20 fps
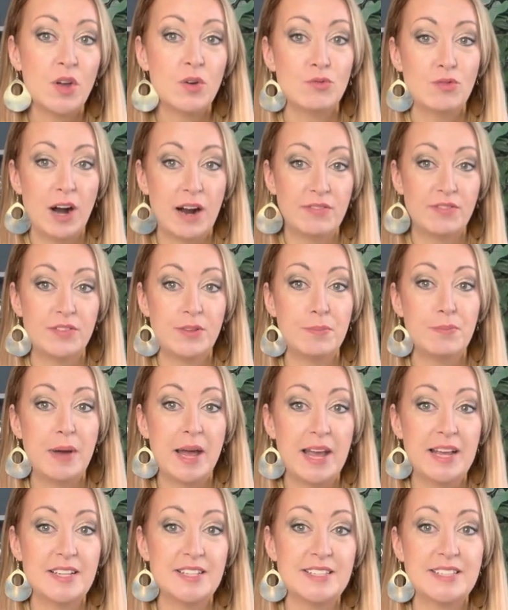rather than
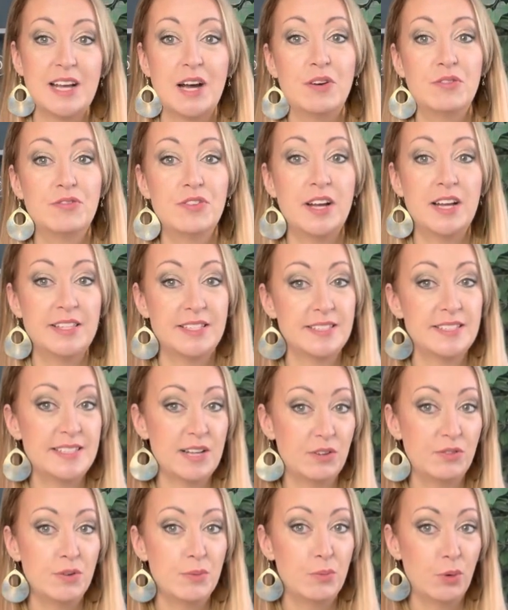paying yourself as a
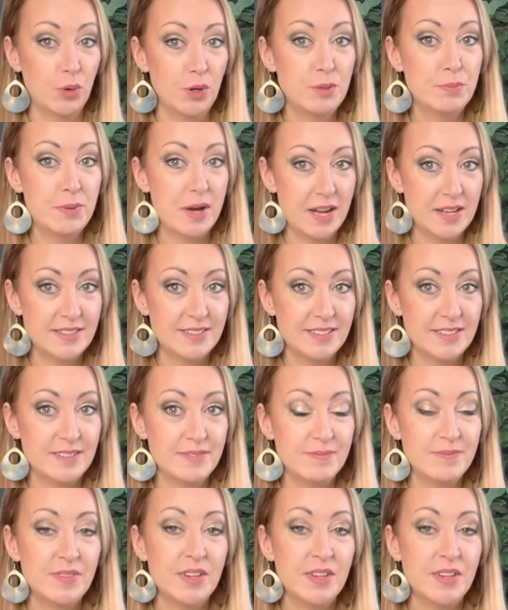self employed person.